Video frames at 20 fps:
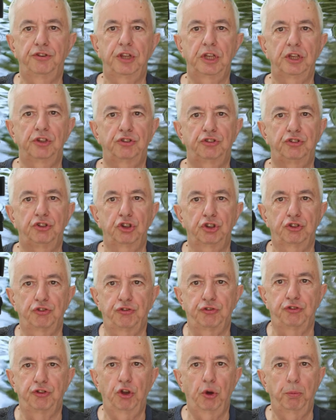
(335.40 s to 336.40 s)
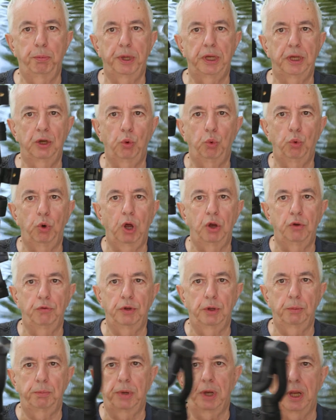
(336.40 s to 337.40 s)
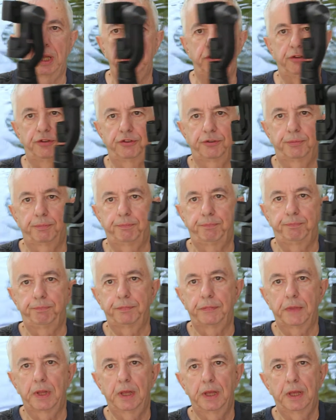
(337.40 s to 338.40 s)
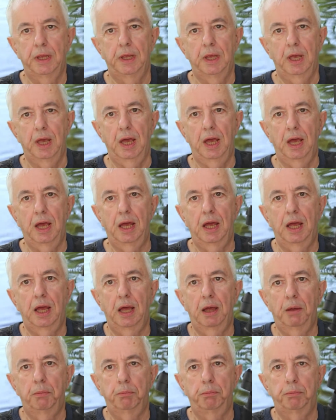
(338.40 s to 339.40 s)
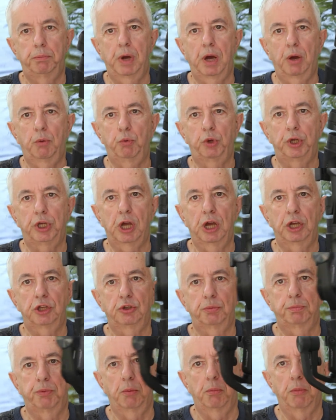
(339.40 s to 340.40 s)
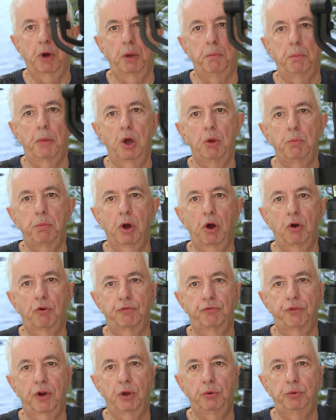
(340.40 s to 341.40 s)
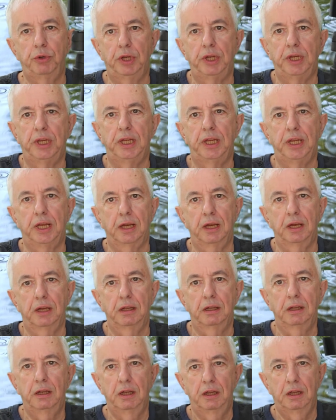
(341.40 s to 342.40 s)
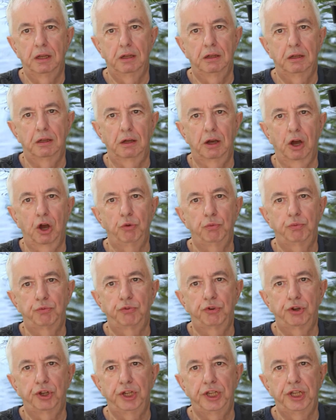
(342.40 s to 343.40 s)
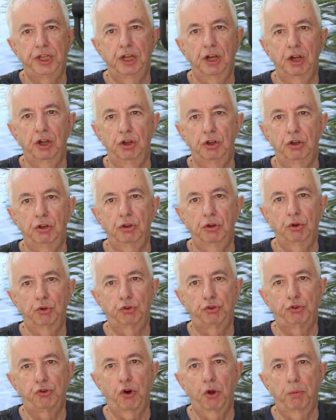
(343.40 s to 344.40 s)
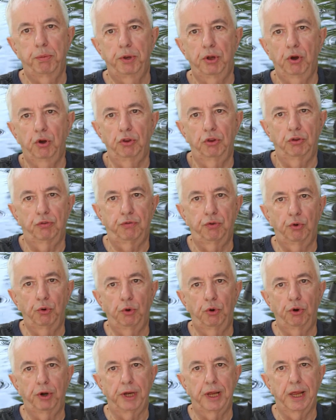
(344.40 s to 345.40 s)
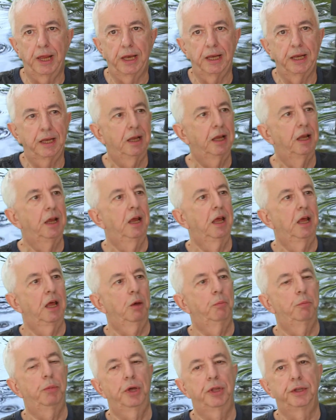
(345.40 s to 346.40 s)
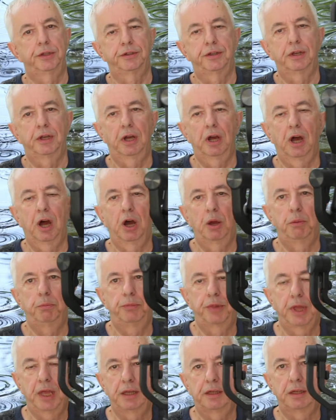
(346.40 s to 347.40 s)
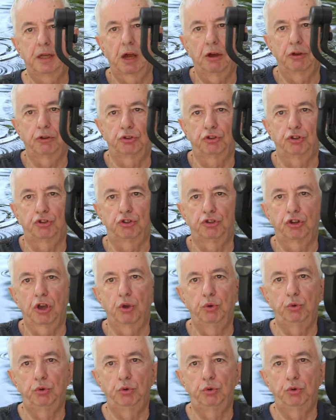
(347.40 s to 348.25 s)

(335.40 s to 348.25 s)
thing's just flopping all over the place, but we're going to put my mobile phone in here, hopefully not drop it on the floor again, but I'm then going to show